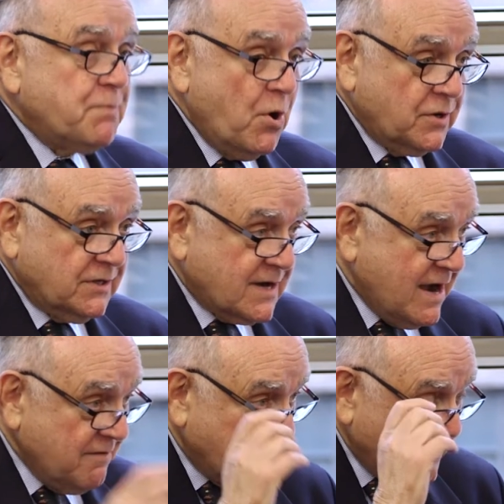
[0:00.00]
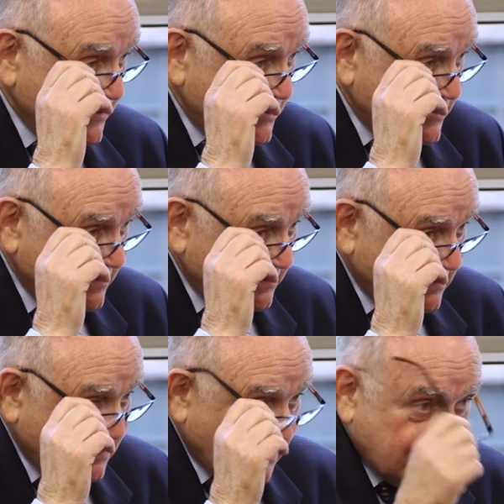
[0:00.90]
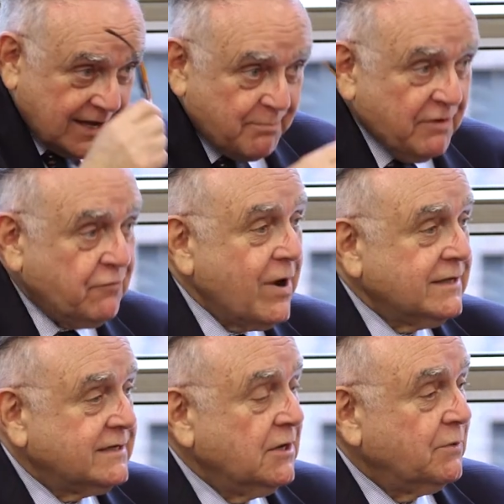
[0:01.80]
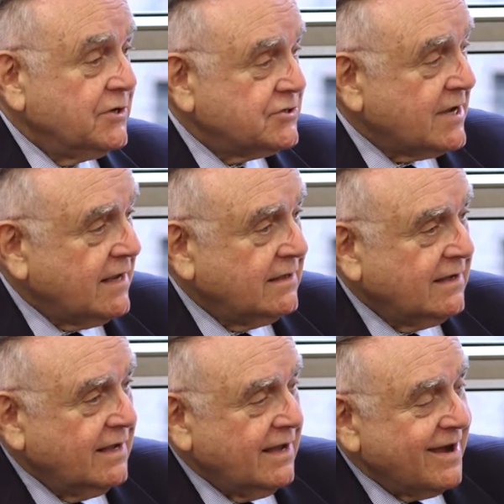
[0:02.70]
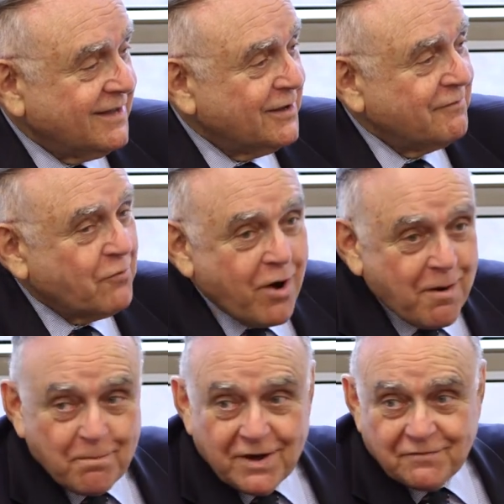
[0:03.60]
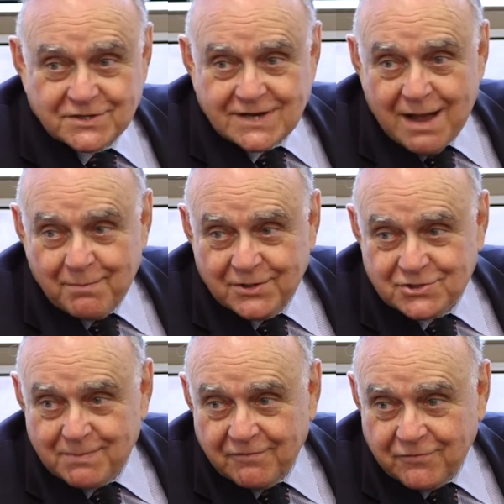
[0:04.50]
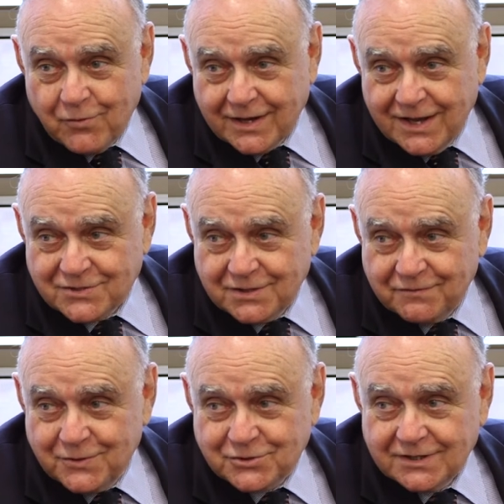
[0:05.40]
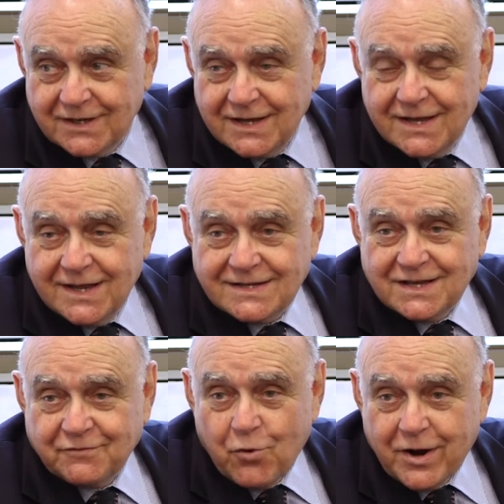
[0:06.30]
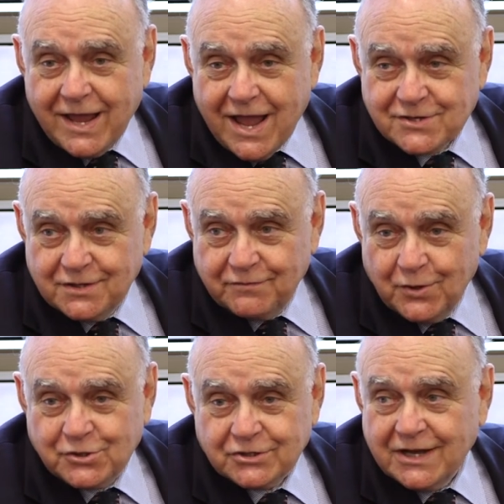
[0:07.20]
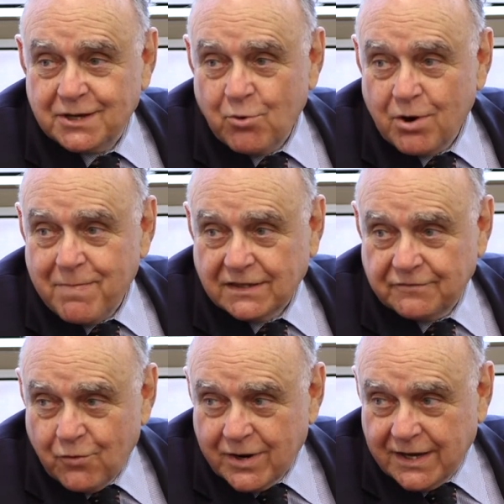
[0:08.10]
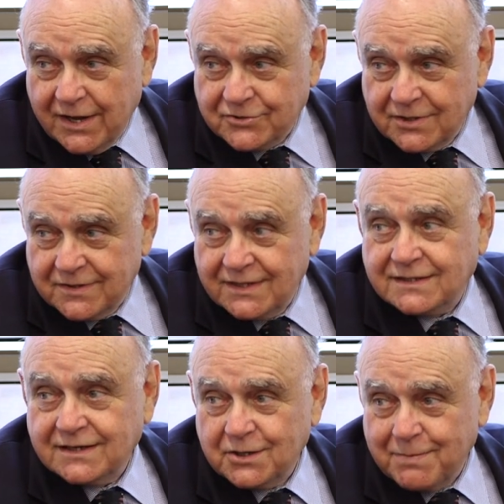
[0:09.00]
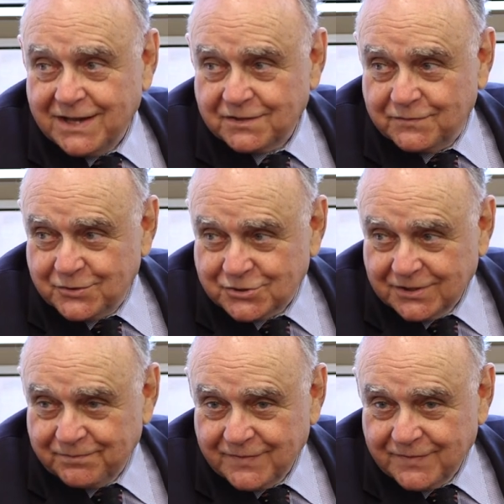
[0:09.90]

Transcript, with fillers: spoke at the conference, okay, and before I tell you what he said, I love Warren Buffett's comments about forecasts in the future. The forecasts of the future tell you more about the forecaster than they tell you about the future.